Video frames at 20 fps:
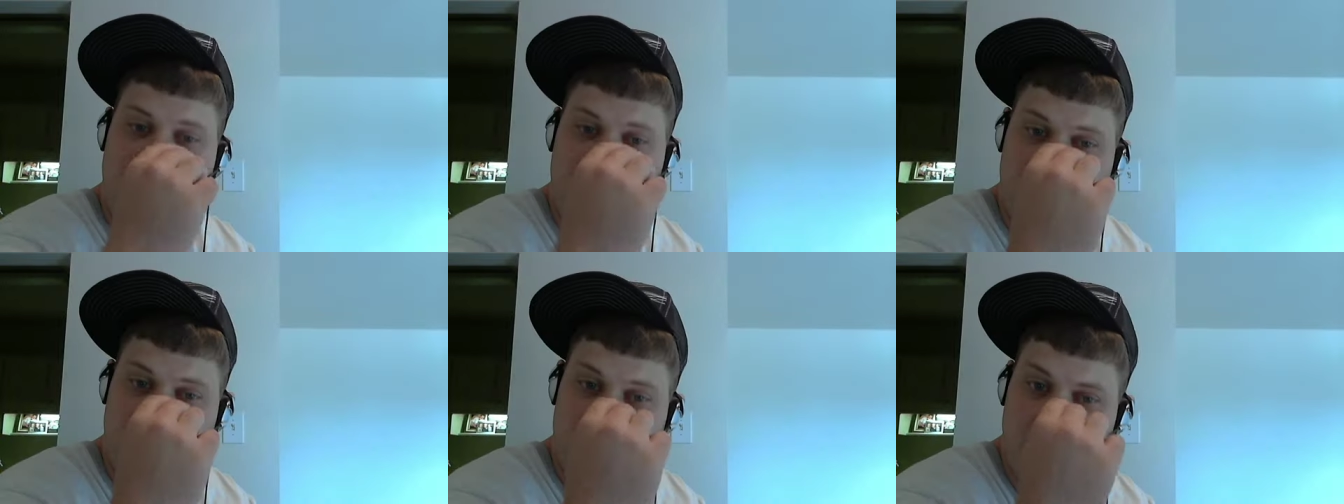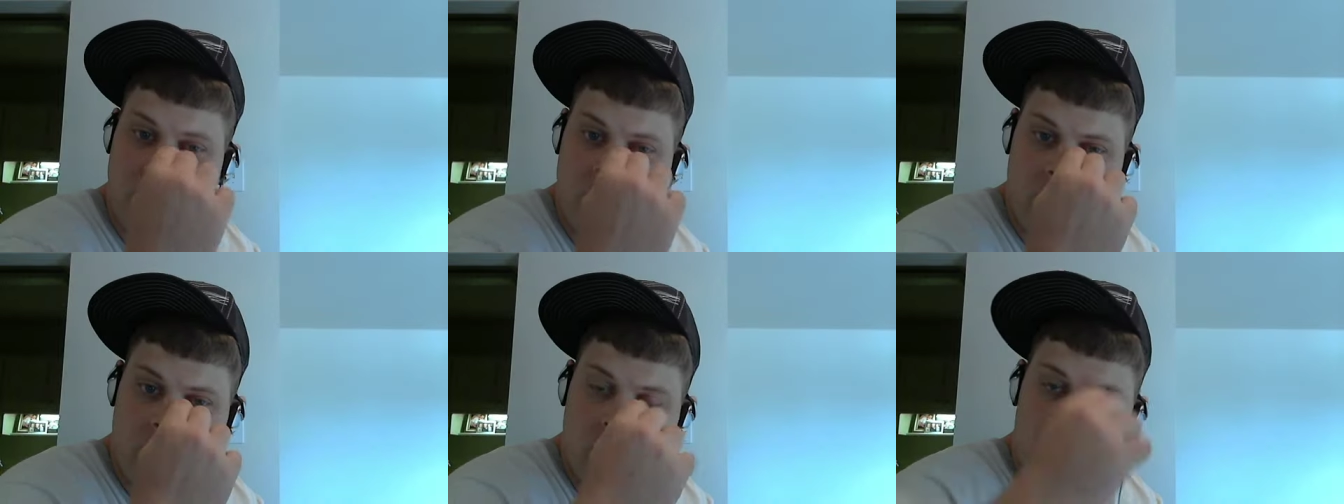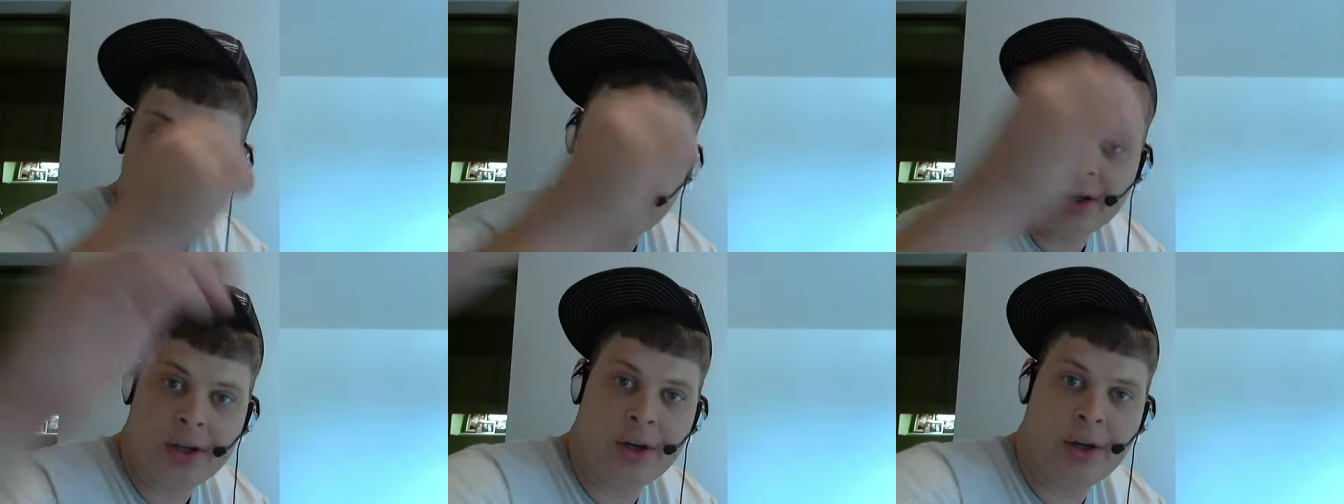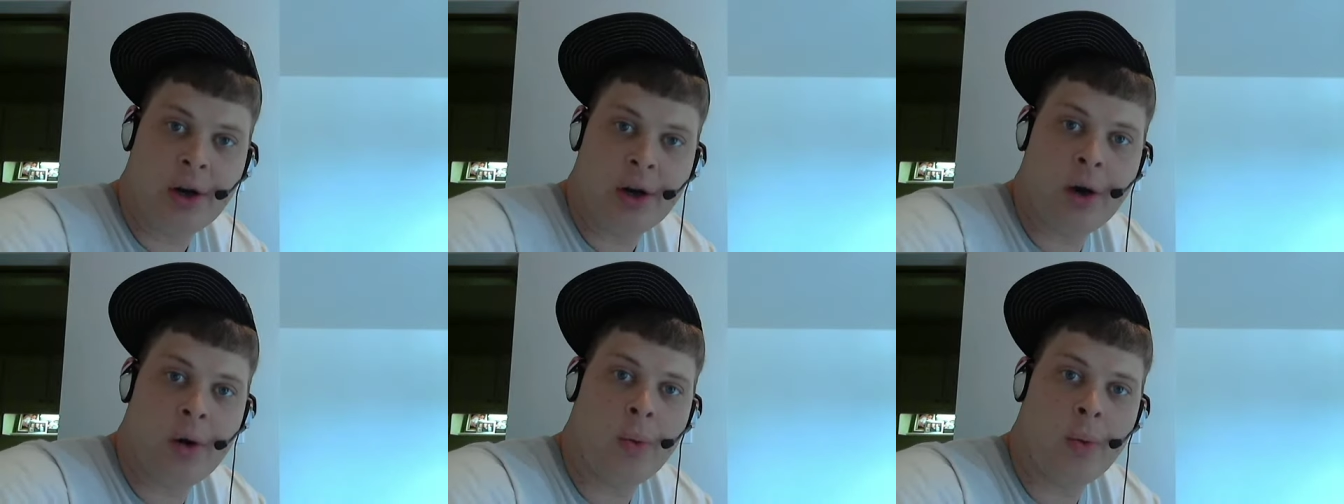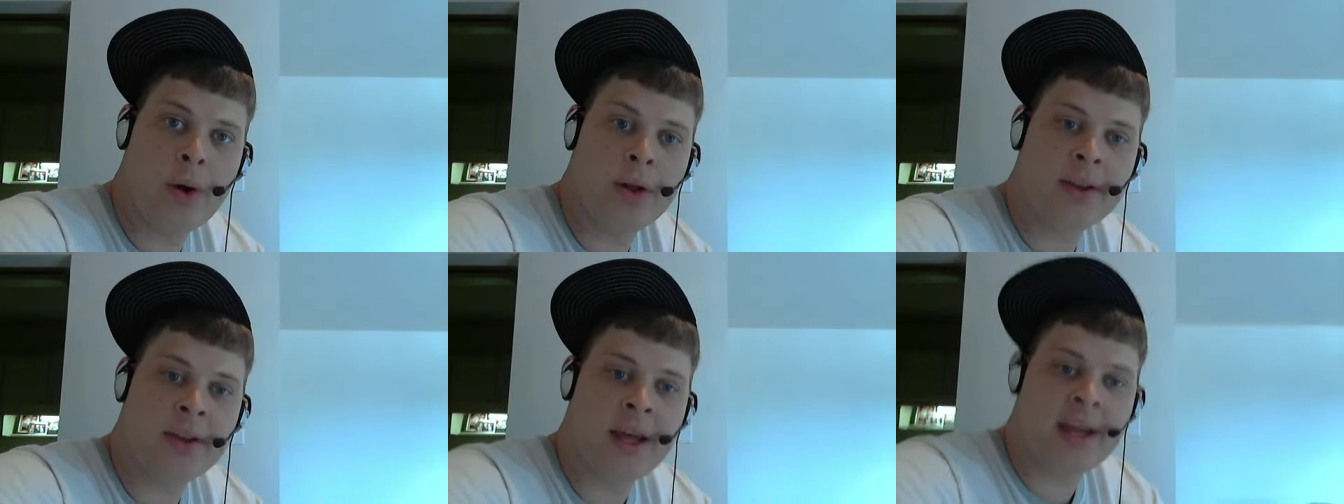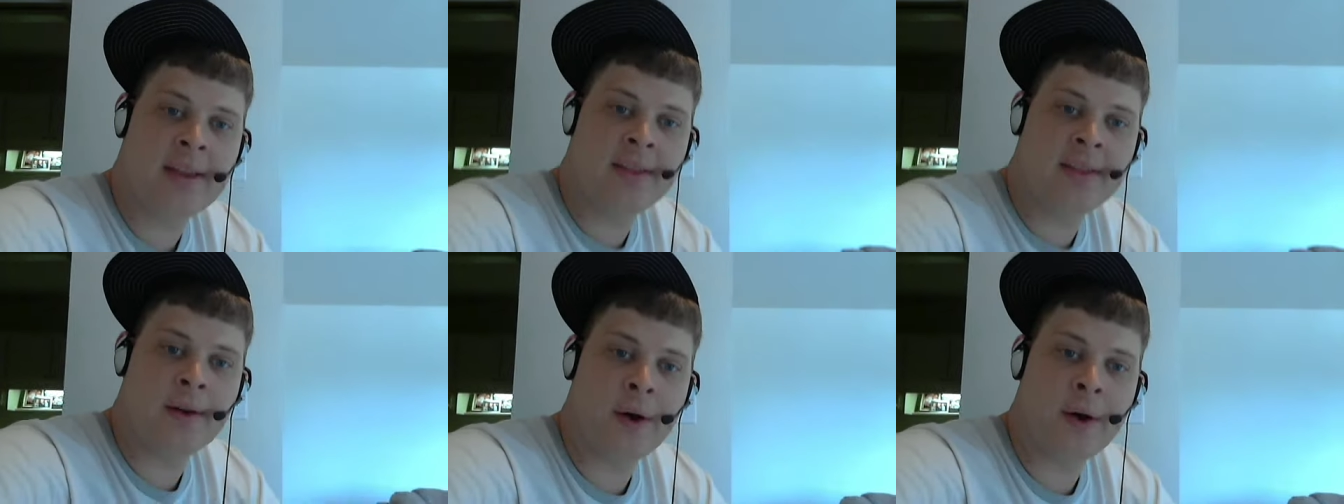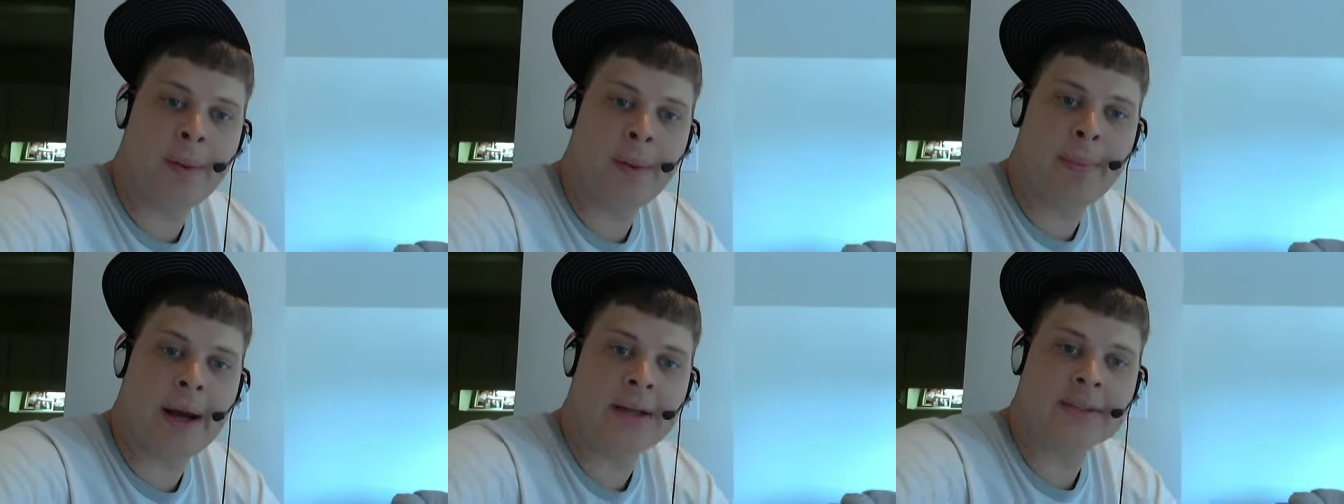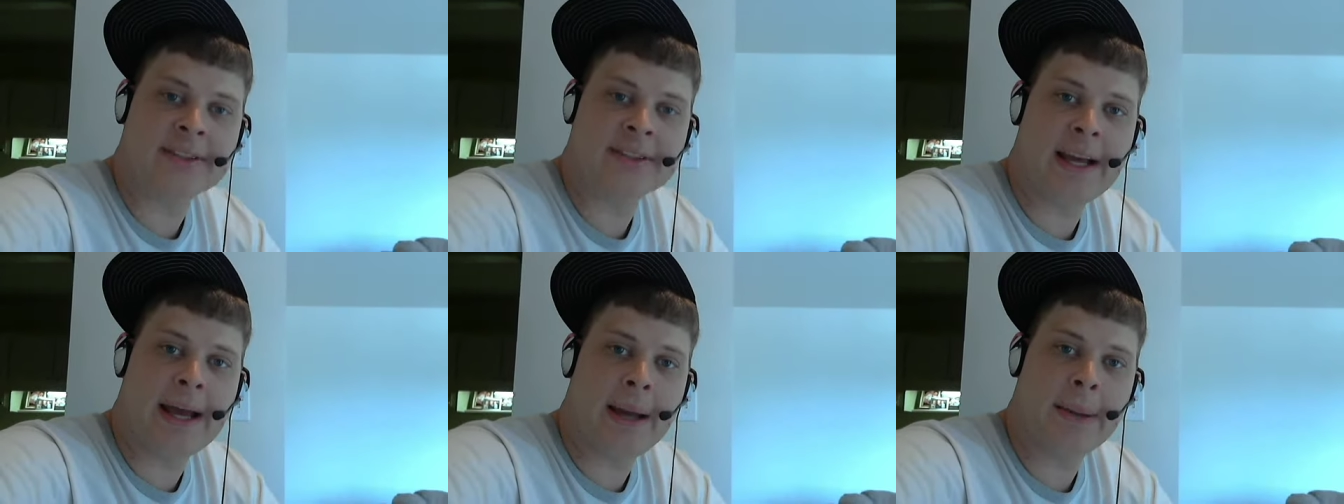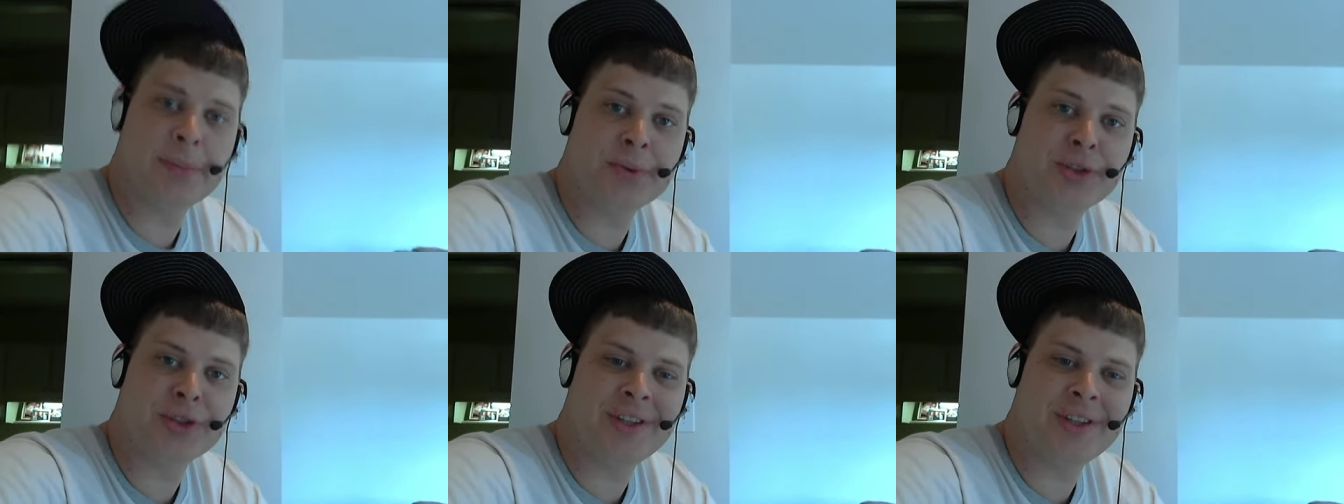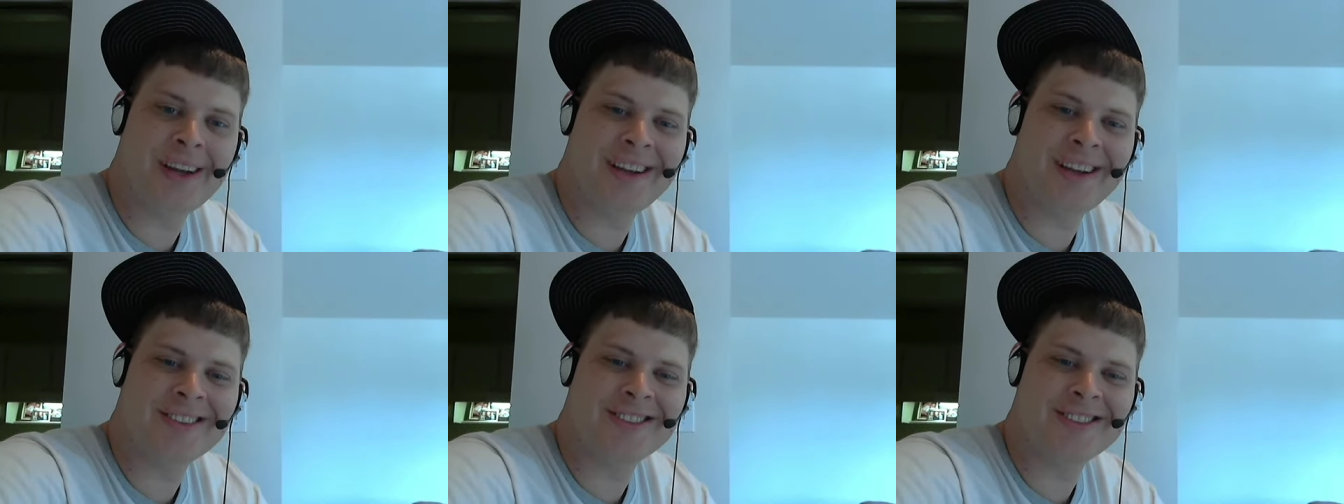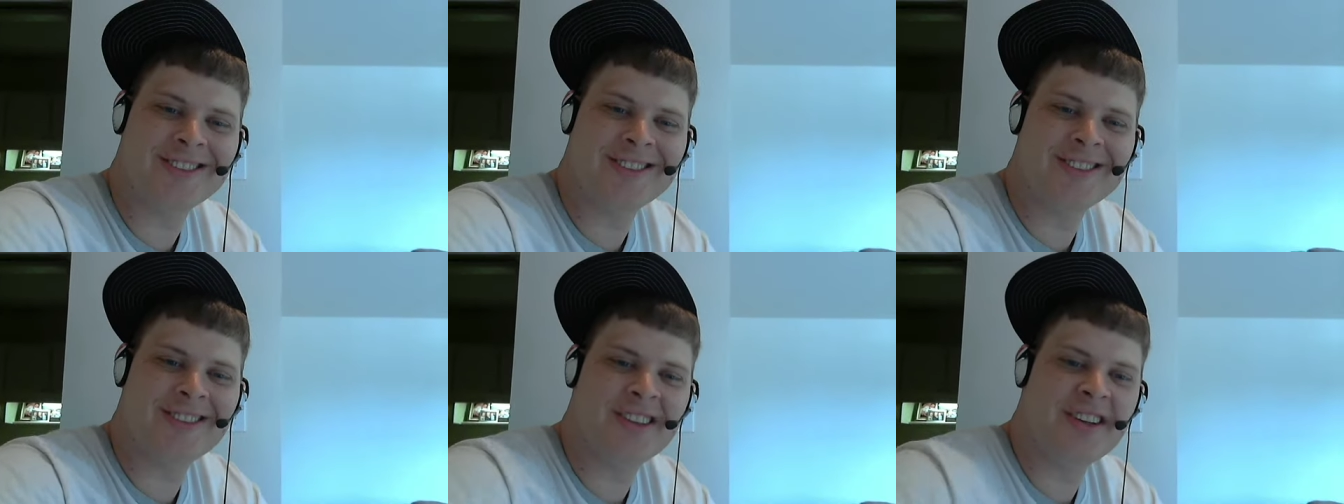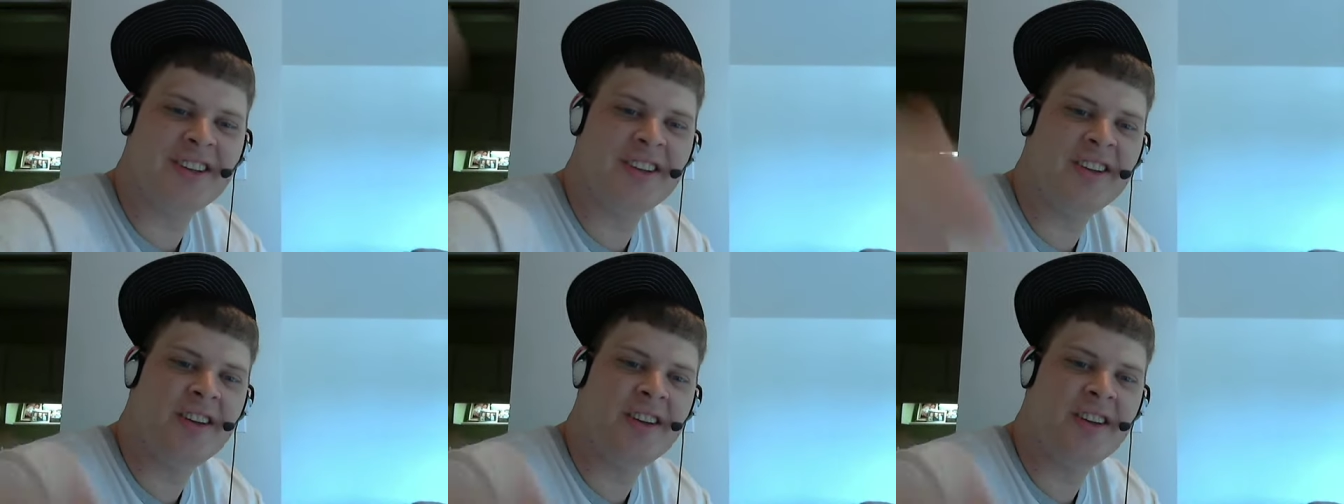it, you know, what they thought about Zab's chances.